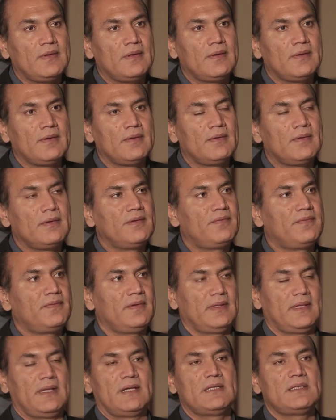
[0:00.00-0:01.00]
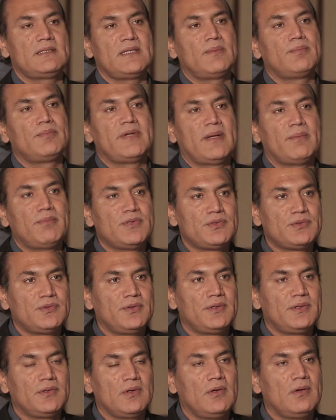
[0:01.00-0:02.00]
you know, if there is some damage
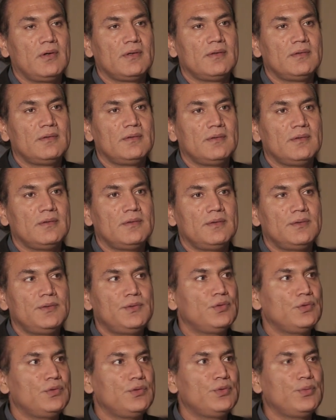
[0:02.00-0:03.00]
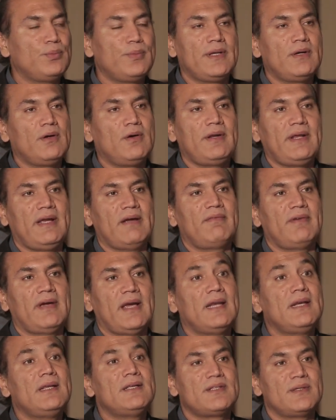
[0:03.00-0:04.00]
going on, you may not have
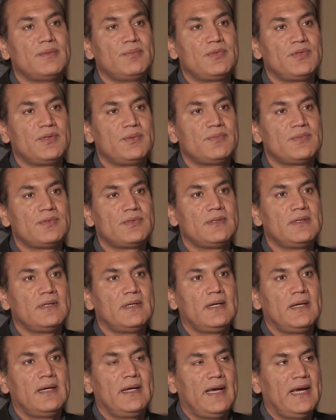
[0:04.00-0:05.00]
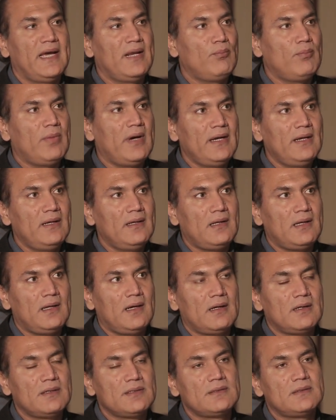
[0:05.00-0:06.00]
any symptoms. And by and
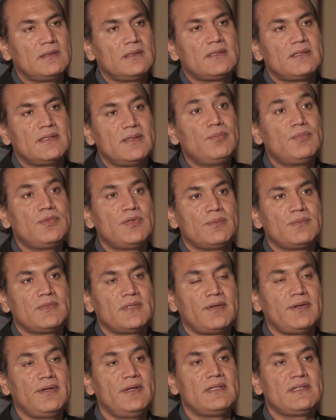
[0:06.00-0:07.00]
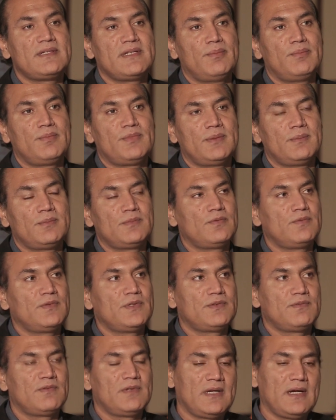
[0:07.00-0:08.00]
large, the symptoms, the real symptoms
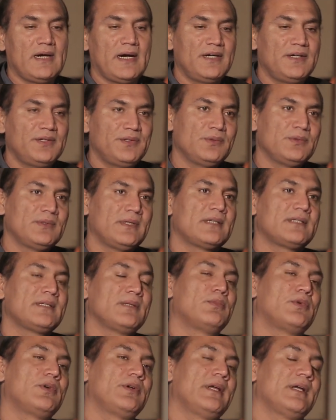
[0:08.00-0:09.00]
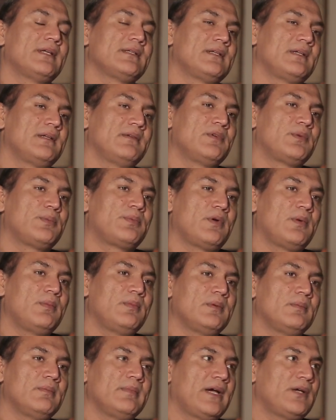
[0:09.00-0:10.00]
which will guide you that somebody has a liver
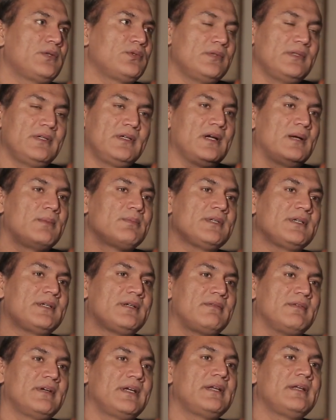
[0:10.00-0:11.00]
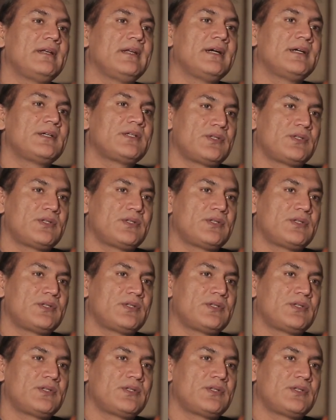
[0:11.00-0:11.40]
problem, actually comes at a very late